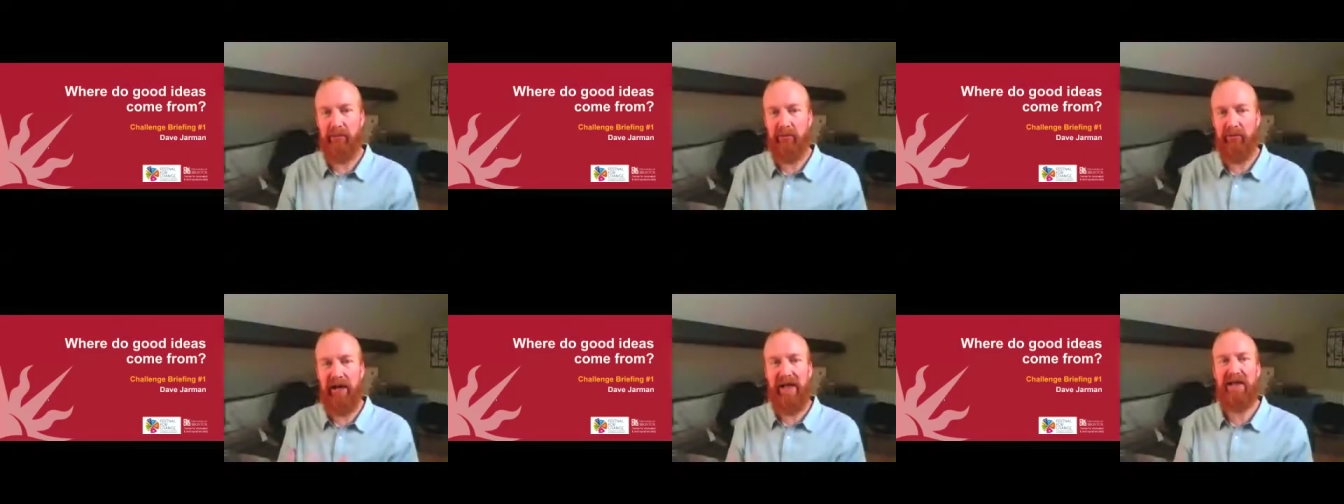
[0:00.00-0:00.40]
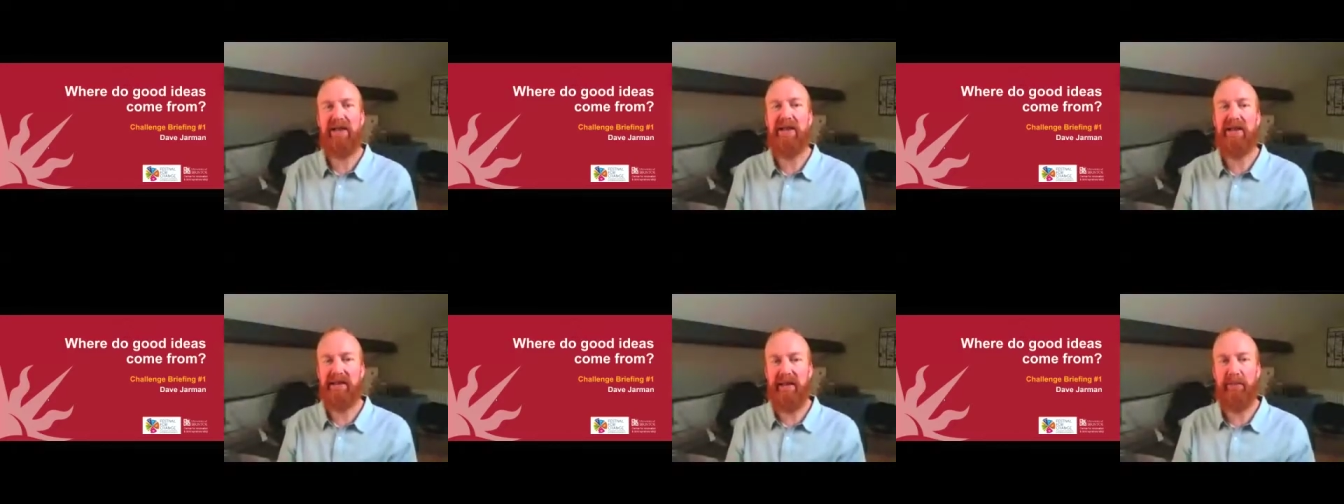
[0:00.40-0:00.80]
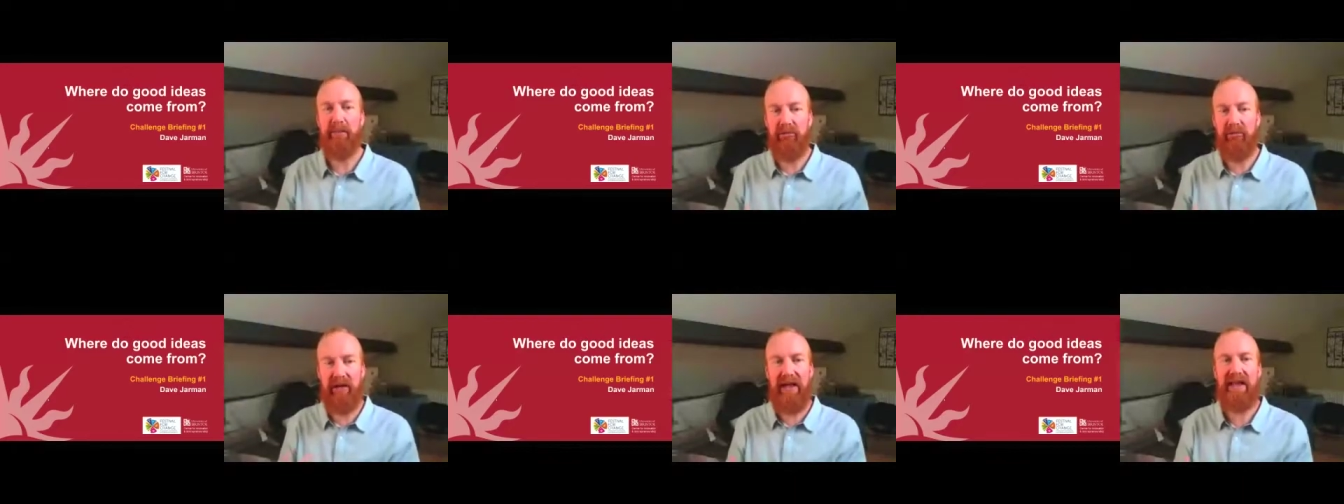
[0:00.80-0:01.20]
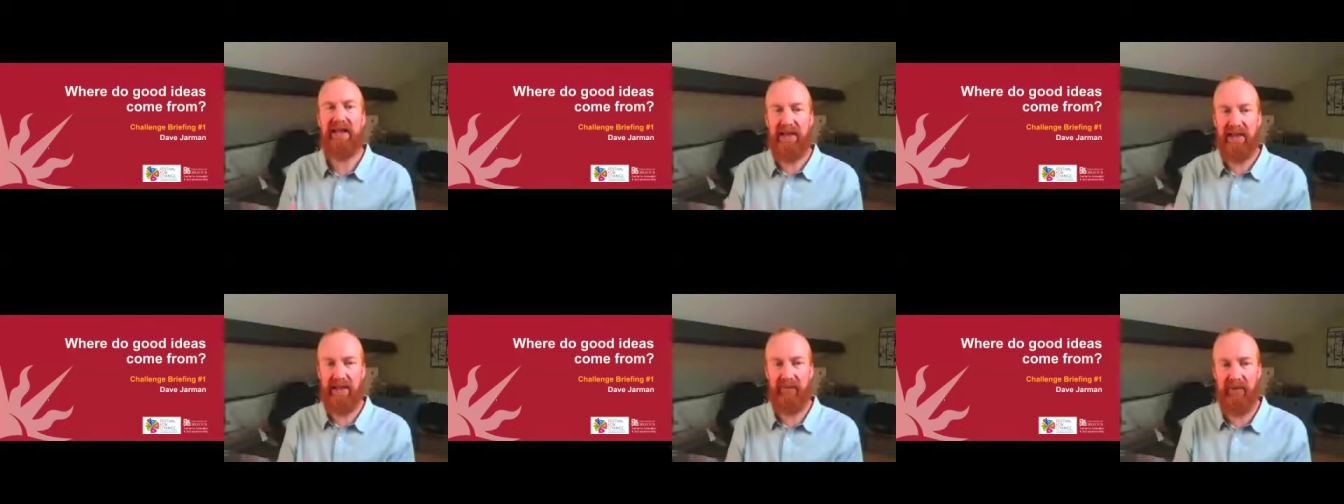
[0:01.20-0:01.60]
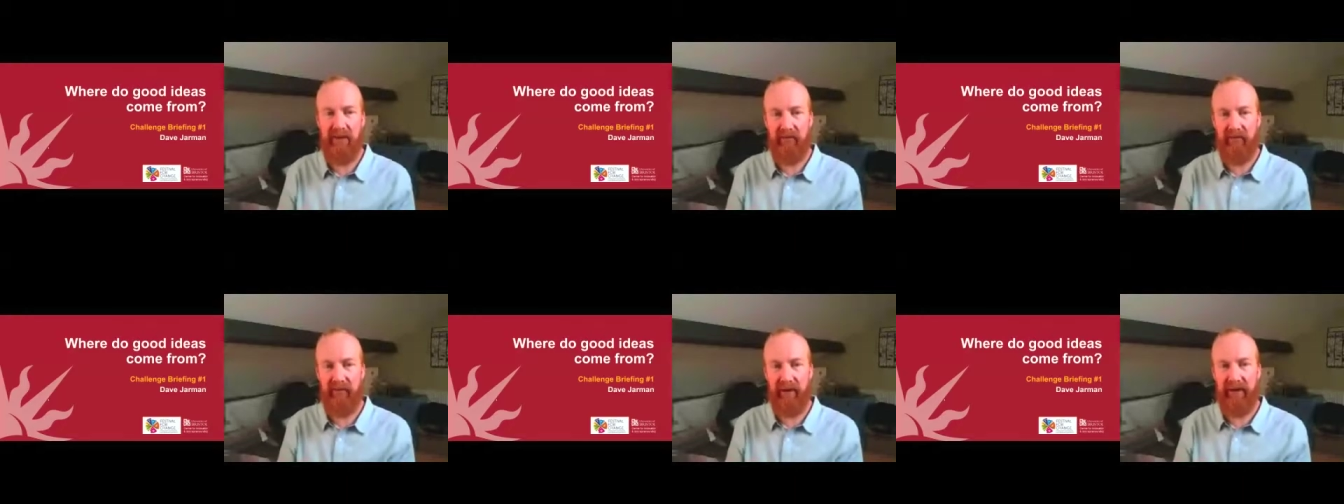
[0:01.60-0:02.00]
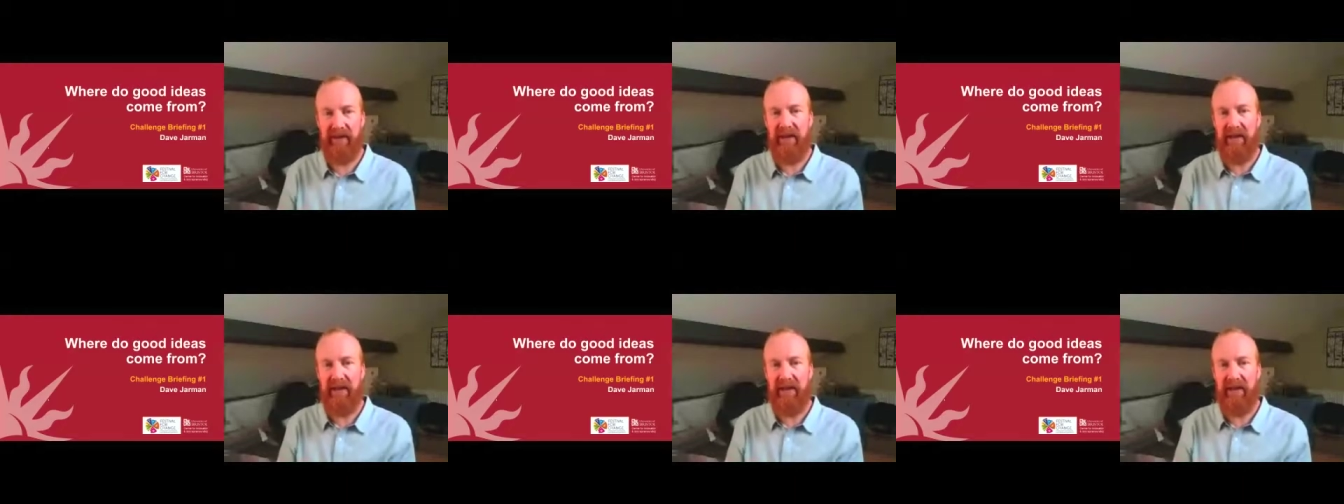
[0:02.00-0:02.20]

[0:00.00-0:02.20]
practice, the practice of something,